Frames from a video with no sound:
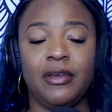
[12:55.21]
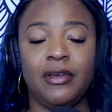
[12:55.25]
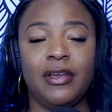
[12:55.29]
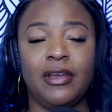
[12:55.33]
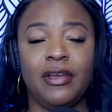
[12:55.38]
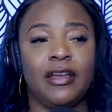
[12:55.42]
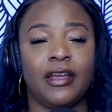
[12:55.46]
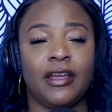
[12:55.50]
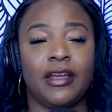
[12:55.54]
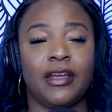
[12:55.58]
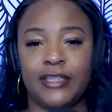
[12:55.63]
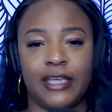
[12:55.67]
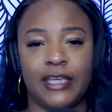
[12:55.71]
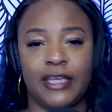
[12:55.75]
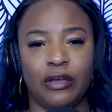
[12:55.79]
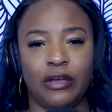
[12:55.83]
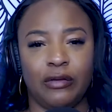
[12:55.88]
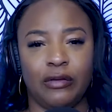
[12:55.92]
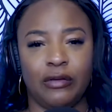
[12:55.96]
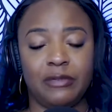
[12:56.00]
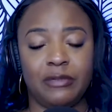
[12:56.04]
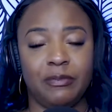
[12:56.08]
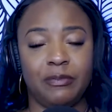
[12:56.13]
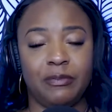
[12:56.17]
because they don't
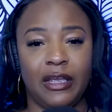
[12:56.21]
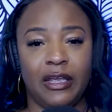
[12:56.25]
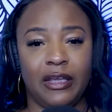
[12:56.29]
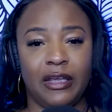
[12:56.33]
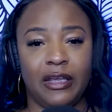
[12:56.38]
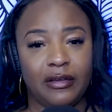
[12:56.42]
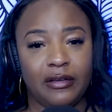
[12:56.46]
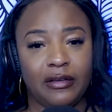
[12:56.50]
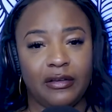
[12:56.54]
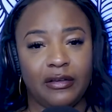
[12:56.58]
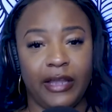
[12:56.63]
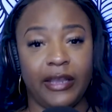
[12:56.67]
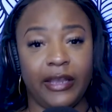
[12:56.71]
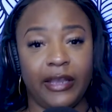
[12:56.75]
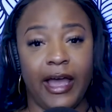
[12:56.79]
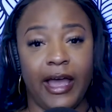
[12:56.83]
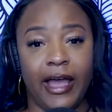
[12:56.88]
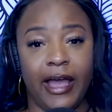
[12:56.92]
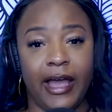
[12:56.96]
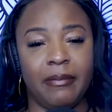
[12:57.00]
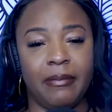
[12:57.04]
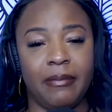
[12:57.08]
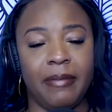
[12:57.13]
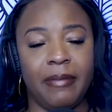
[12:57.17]
speak a lot
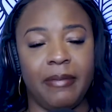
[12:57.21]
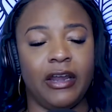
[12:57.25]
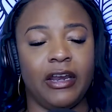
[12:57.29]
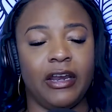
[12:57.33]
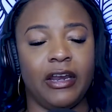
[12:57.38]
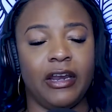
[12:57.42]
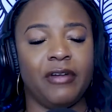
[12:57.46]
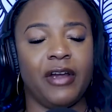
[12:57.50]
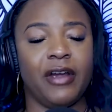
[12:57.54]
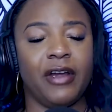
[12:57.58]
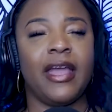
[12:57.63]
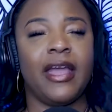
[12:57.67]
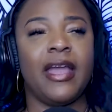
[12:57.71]
about it, right?